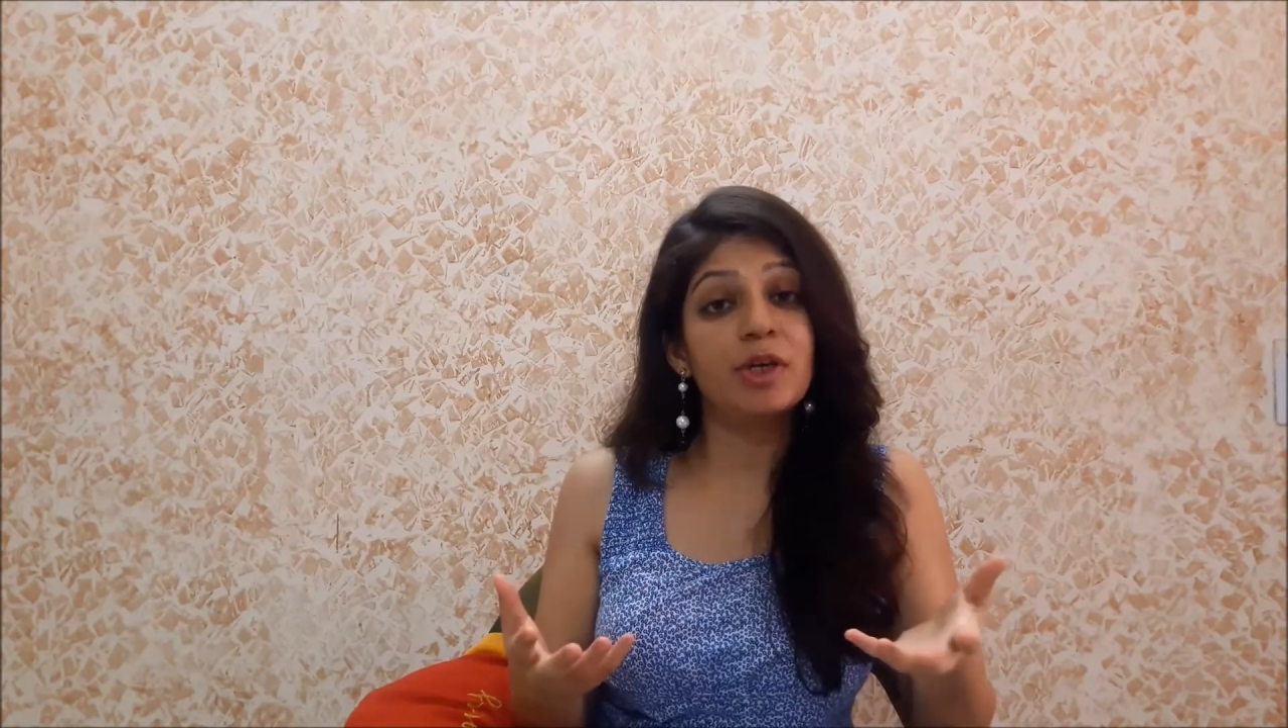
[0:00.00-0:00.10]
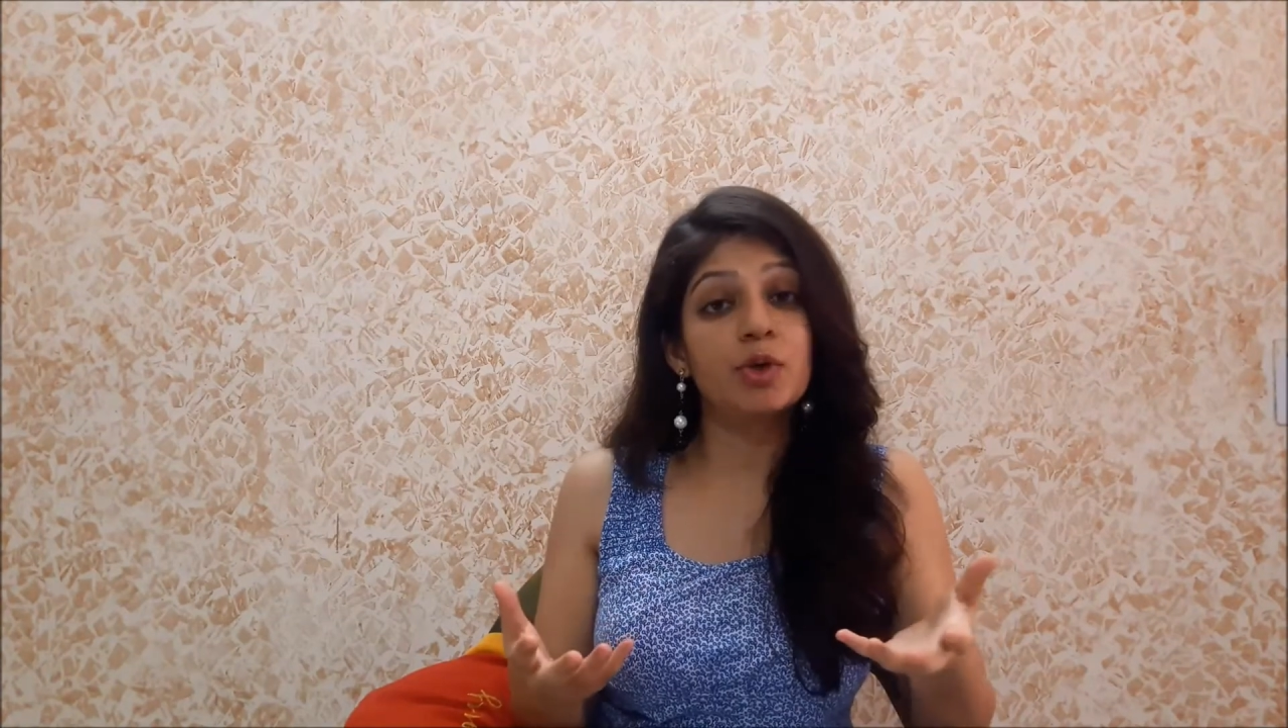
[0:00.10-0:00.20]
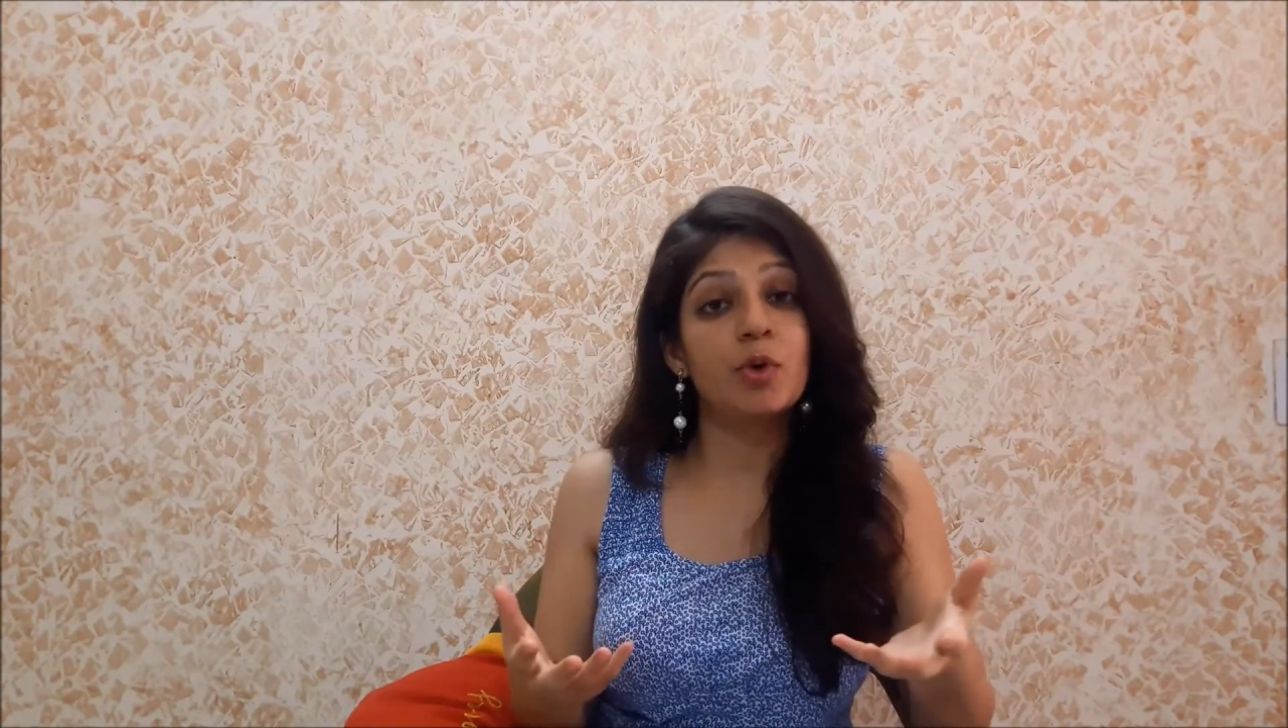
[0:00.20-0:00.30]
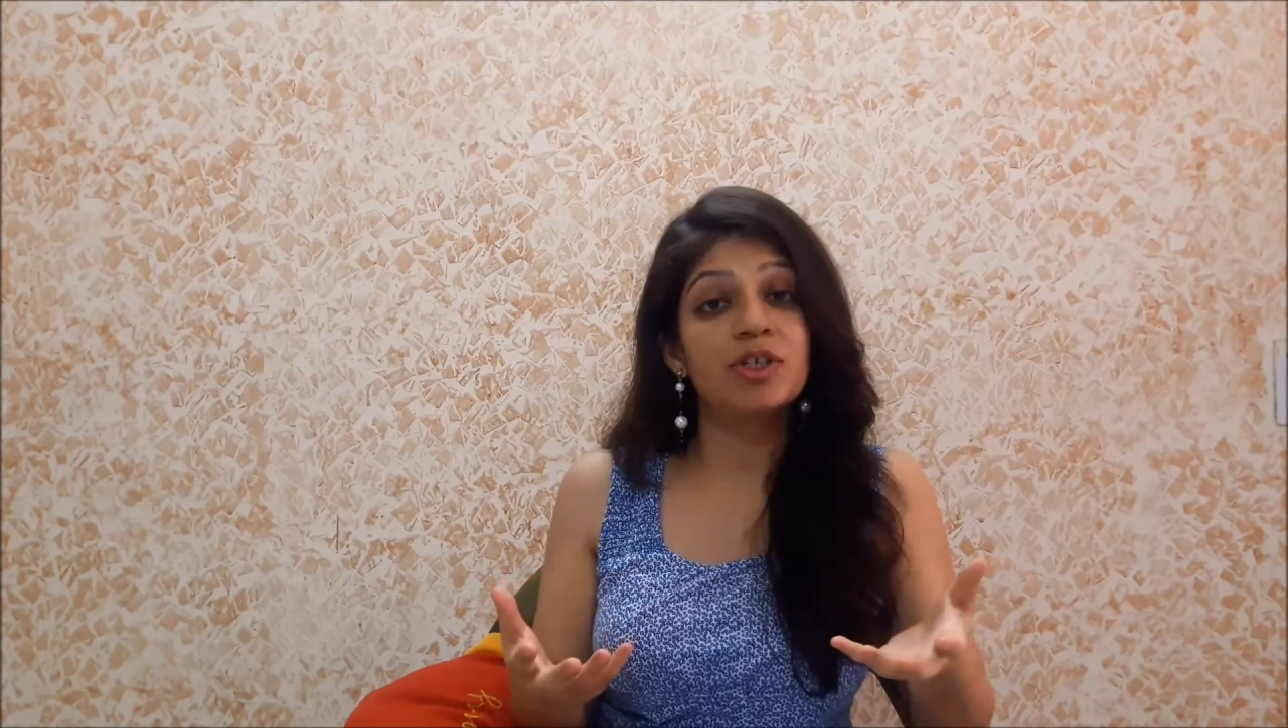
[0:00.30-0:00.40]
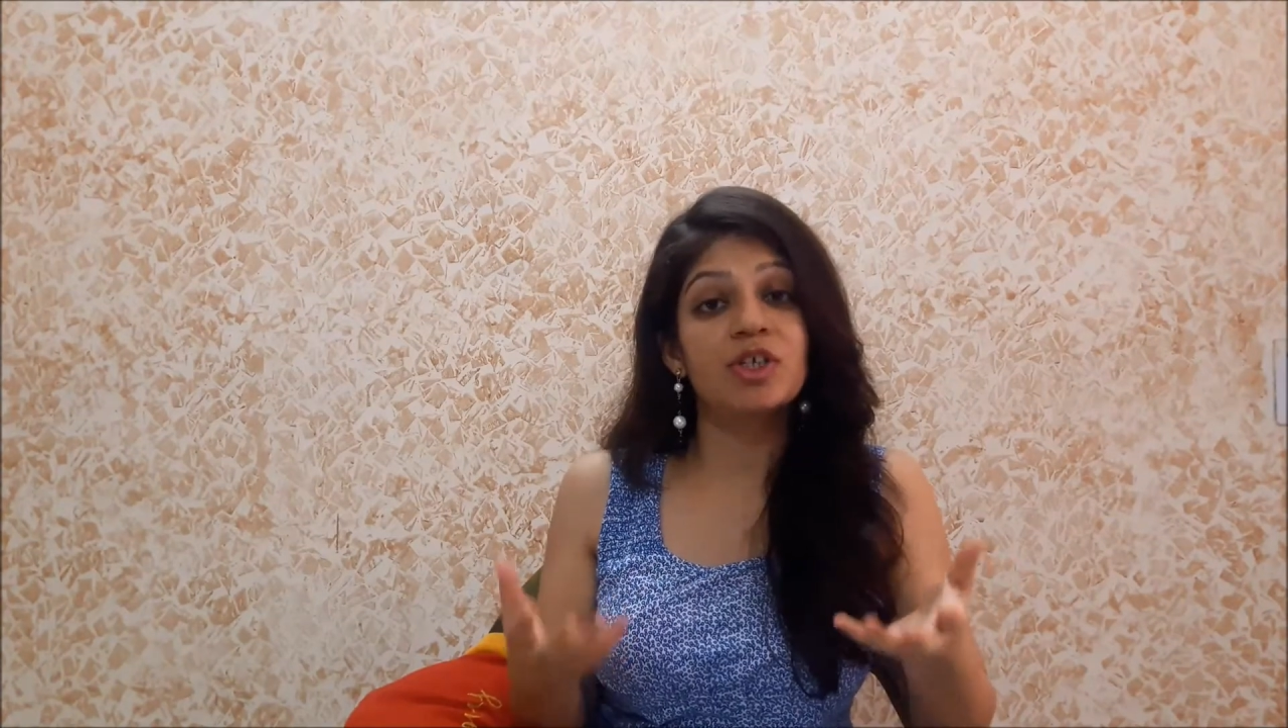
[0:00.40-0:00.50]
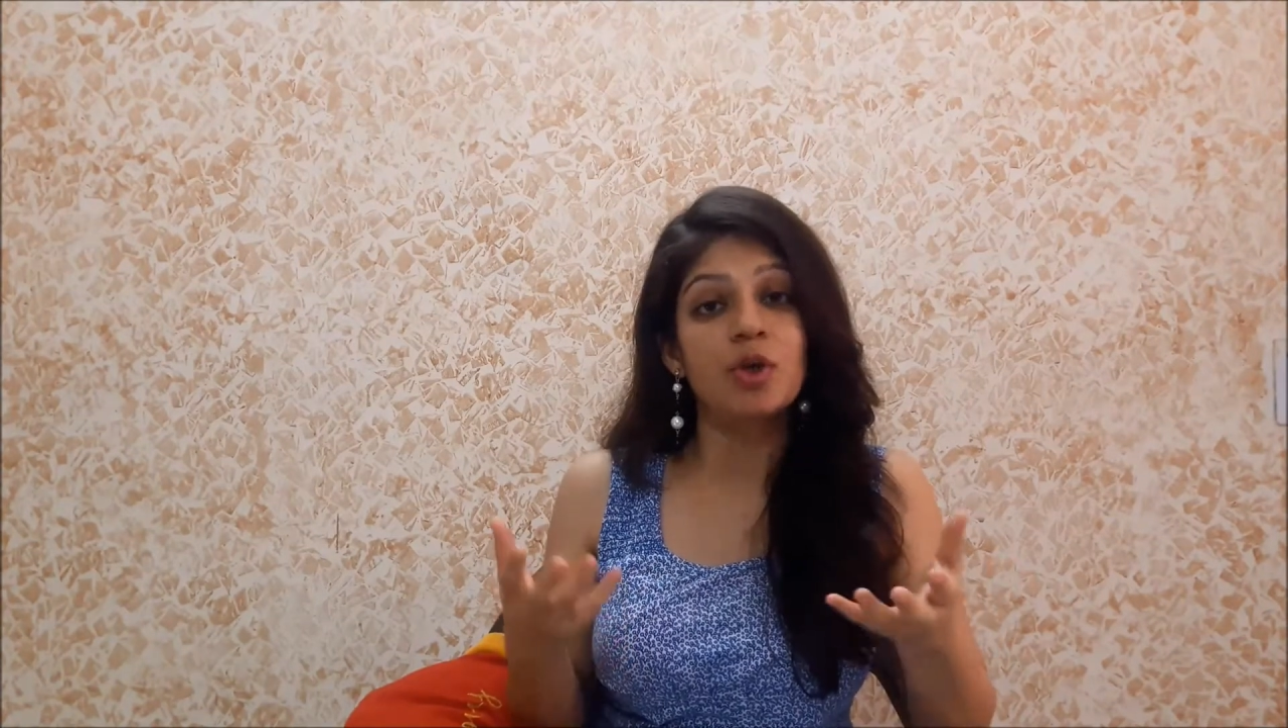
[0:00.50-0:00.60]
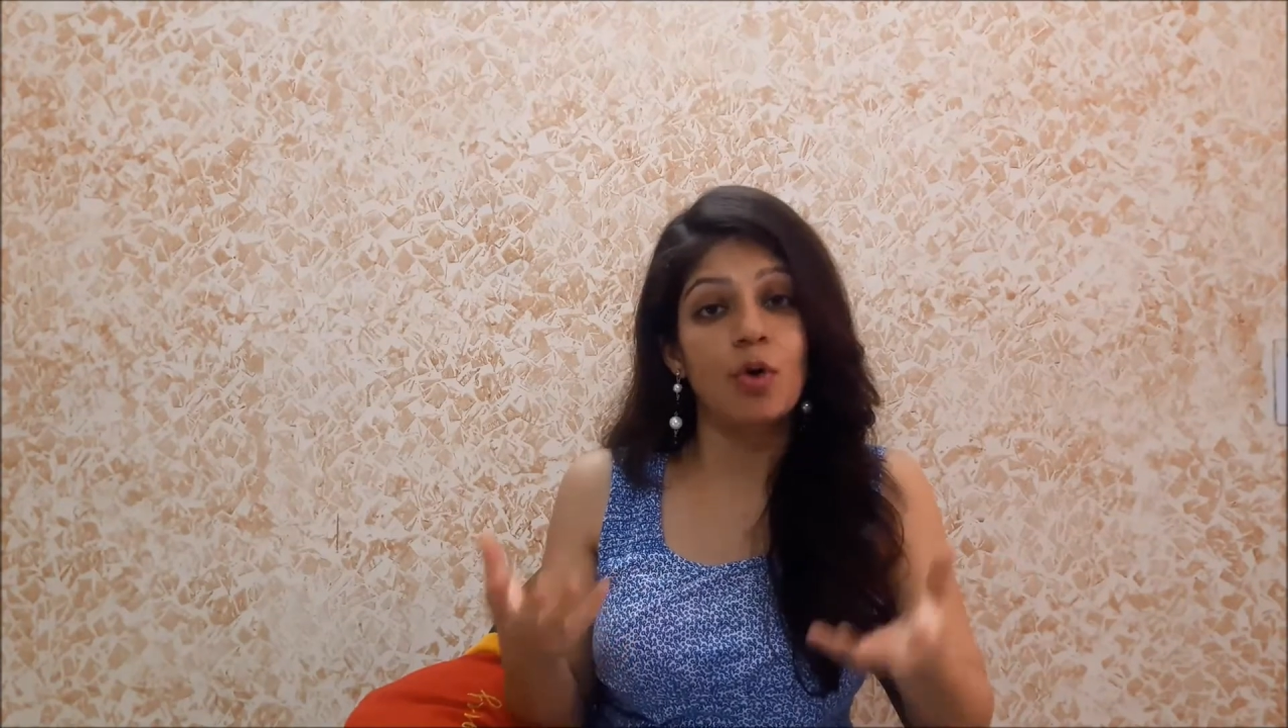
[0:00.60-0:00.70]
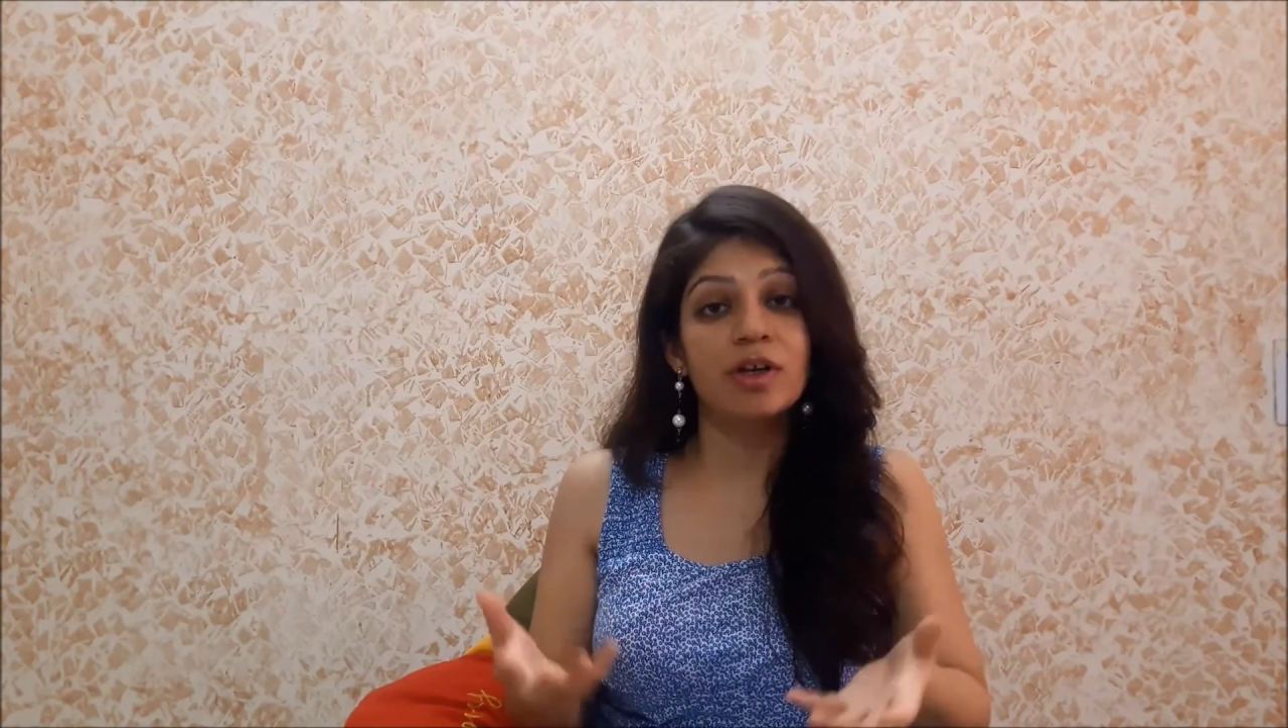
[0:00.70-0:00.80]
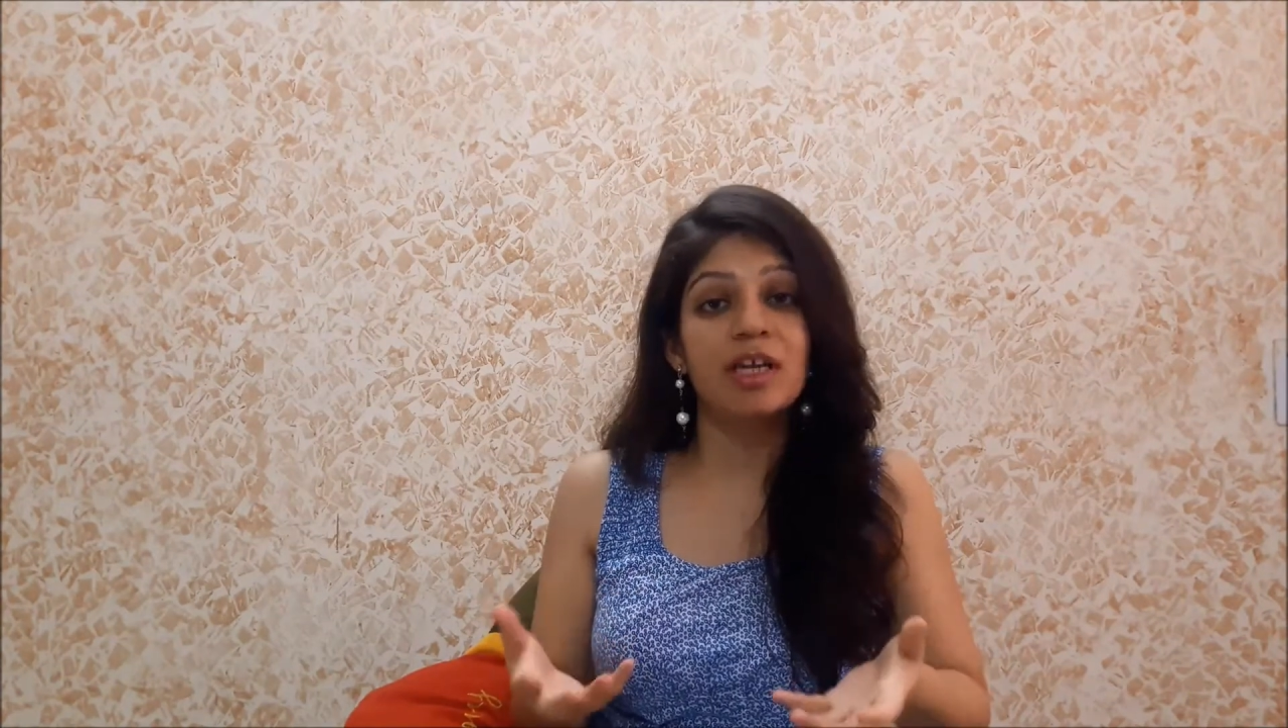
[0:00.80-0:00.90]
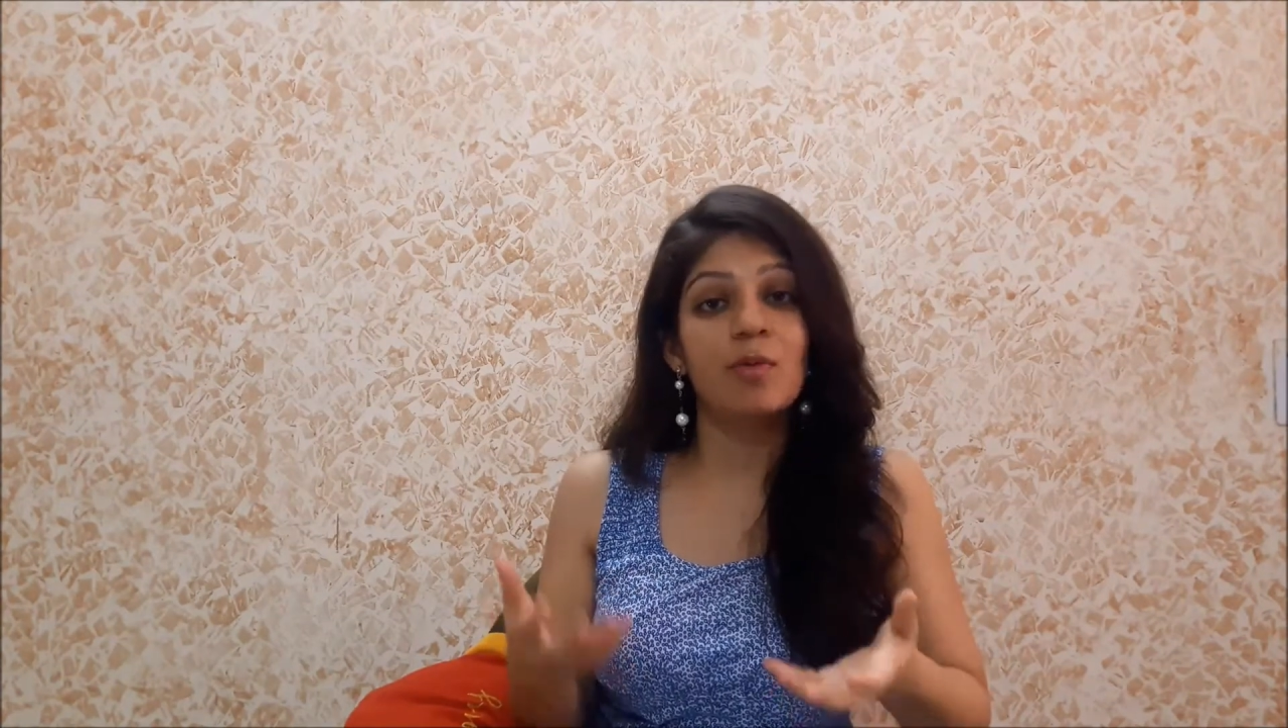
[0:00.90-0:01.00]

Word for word: we don't store